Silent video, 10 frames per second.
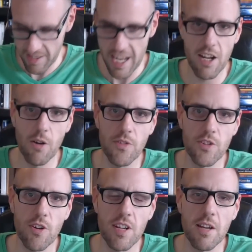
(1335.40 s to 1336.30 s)
take out the
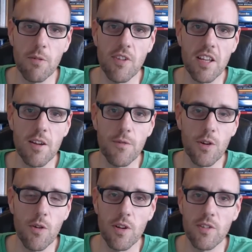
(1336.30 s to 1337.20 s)
journey, it would tell you if
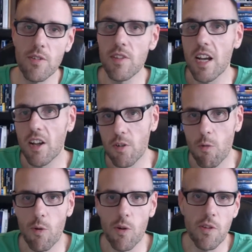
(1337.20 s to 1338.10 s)
you're going to the
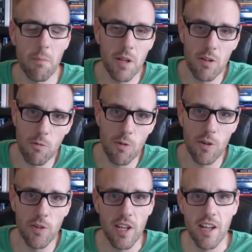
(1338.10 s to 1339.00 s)
underworld, the middle
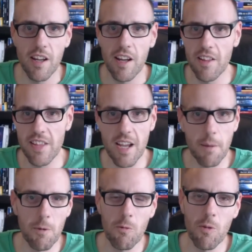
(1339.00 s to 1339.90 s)
world, the
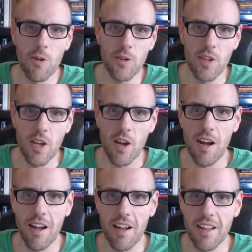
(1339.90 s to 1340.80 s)
upper world,
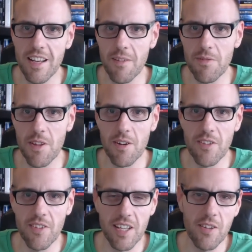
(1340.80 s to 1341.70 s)
if there
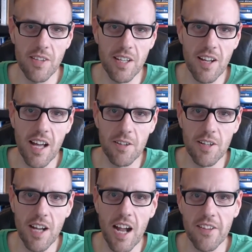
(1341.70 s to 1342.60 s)
is a Celtic god or
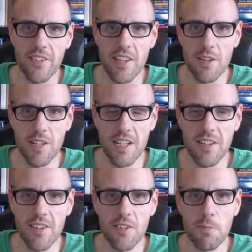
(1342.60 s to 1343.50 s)
goddess that you
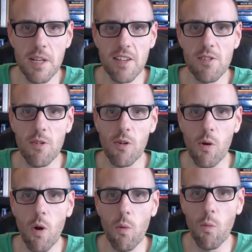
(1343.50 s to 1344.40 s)
needed to speak to,
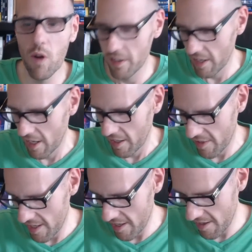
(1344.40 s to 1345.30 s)
or what
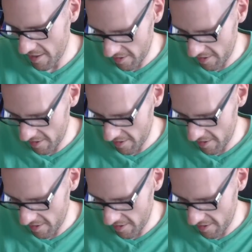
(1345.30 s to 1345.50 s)
the